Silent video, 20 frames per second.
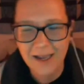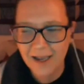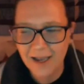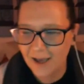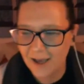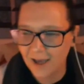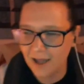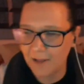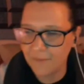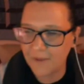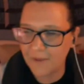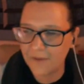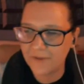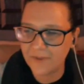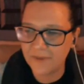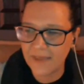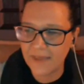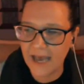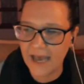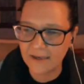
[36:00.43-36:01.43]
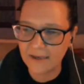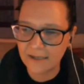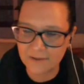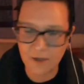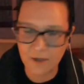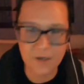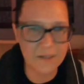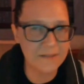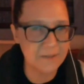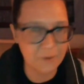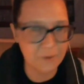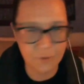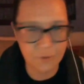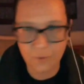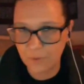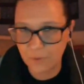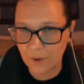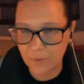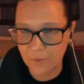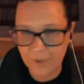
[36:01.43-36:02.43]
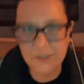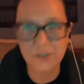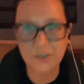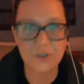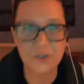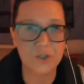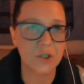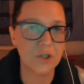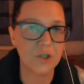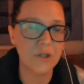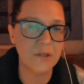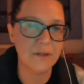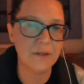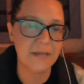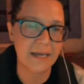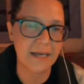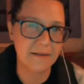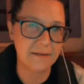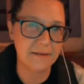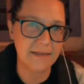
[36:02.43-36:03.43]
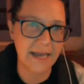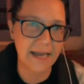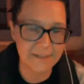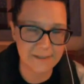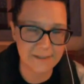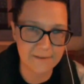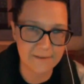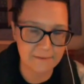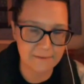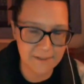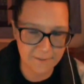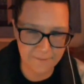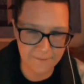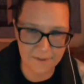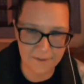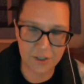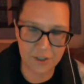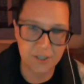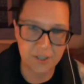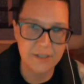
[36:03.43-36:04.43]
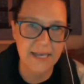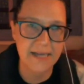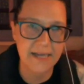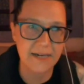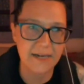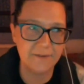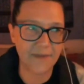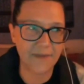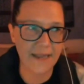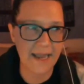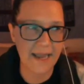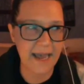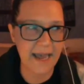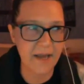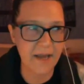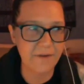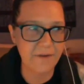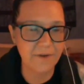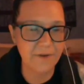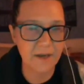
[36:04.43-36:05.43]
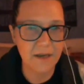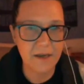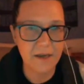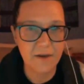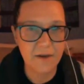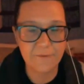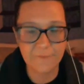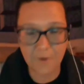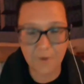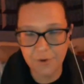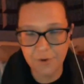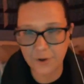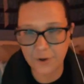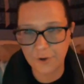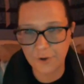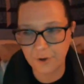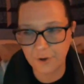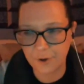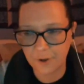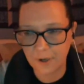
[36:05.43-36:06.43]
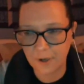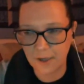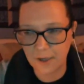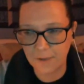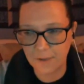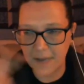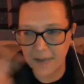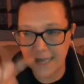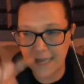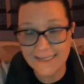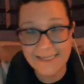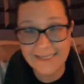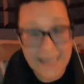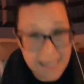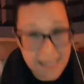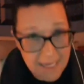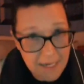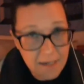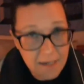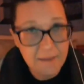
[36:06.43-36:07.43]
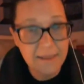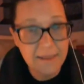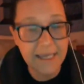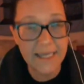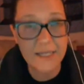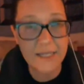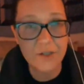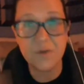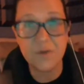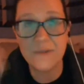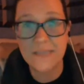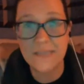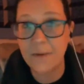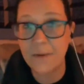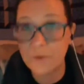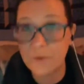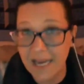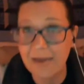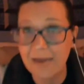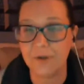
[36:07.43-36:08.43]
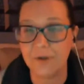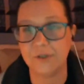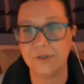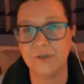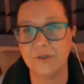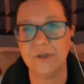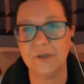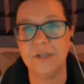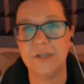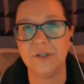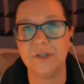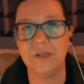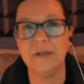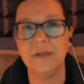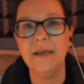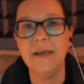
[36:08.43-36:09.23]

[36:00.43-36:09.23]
that as long as they're registered, that's sufficient. And if they have voter ID, they can do same day registration.